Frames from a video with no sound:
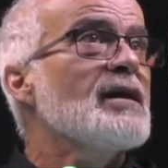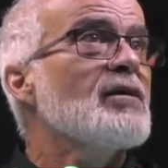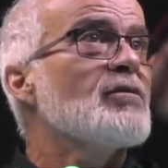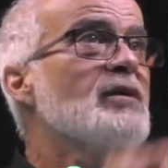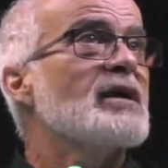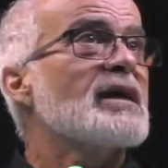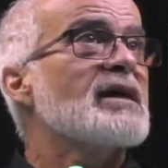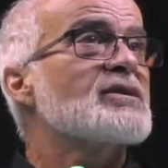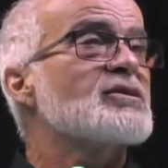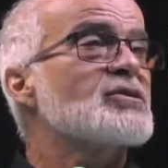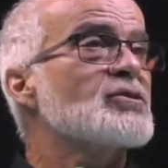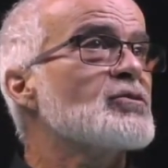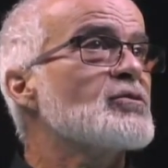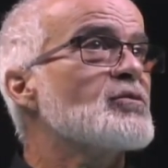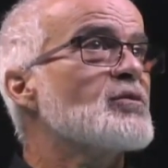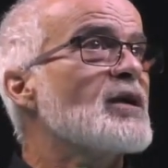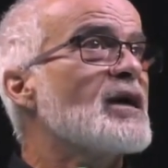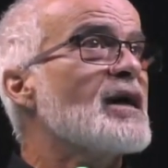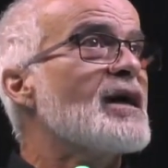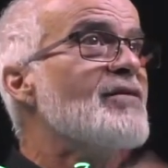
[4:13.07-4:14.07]
We assume
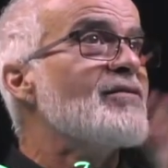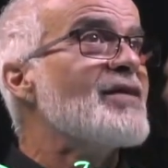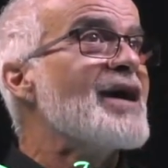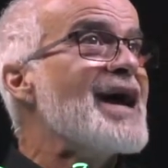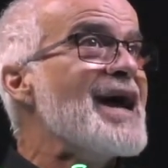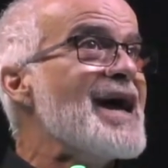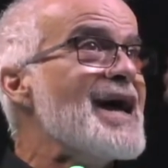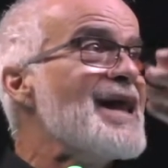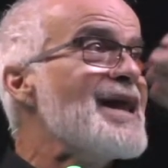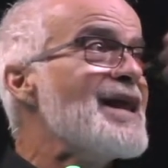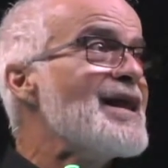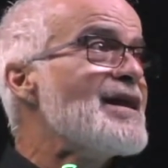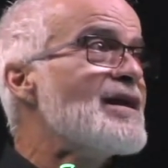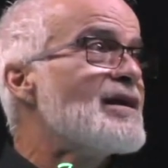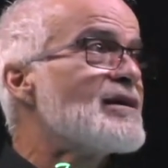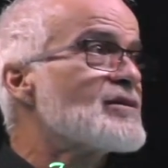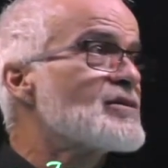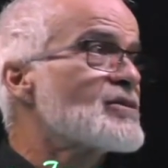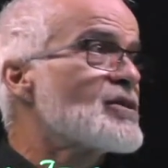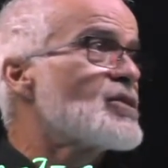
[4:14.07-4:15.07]
we have L
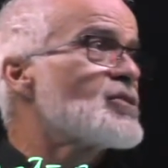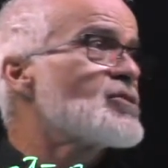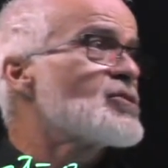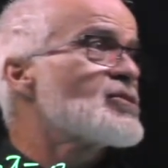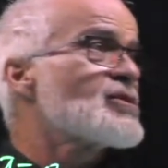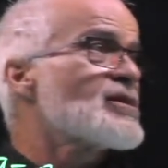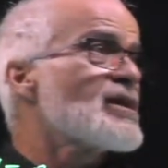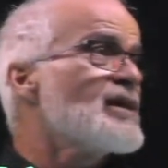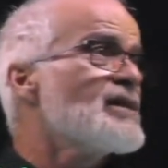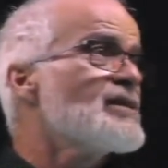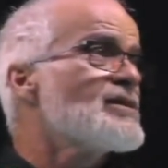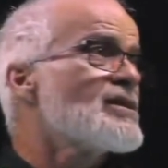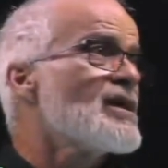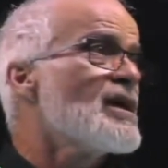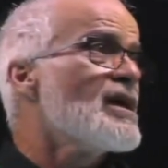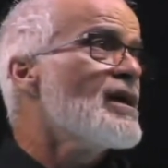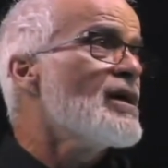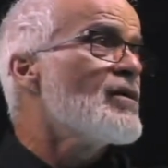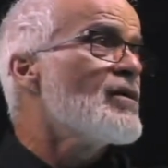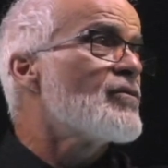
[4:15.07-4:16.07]
such sites,
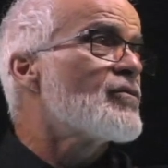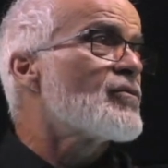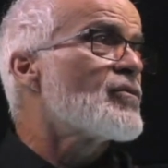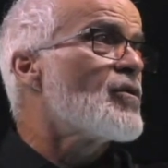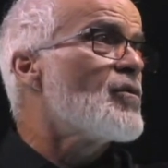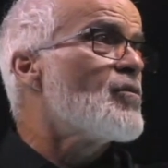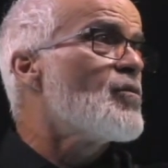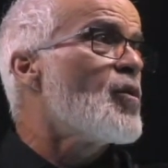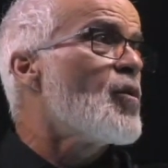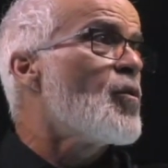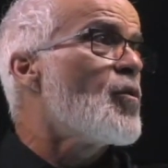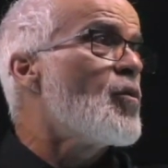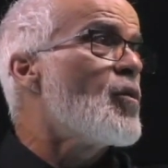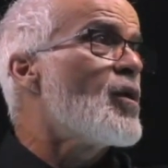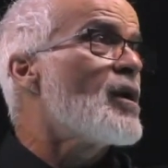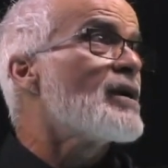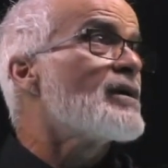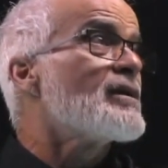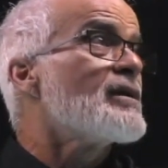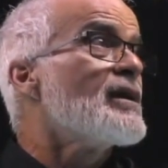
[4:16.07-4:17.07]
from
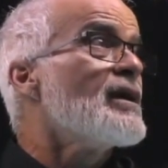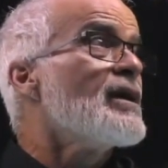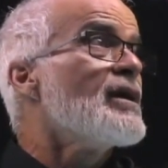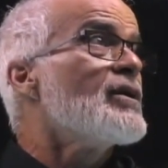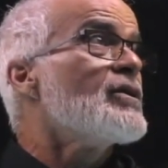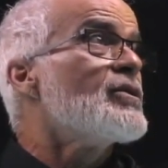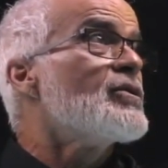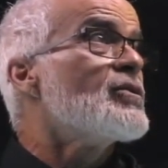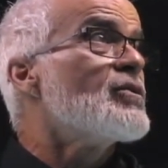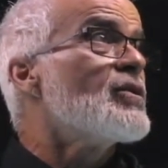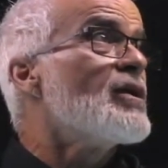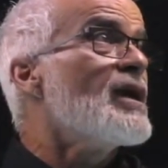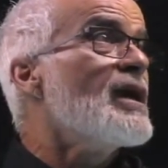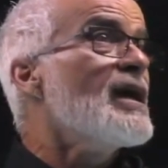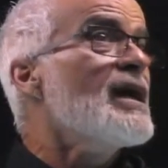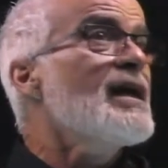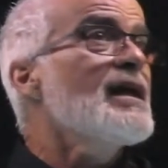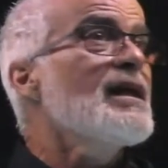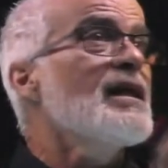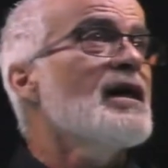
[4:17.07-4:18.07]
1 to
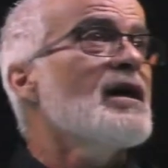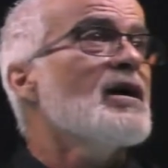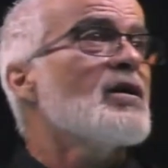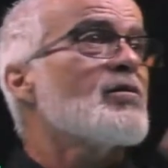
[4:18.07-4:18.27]
L.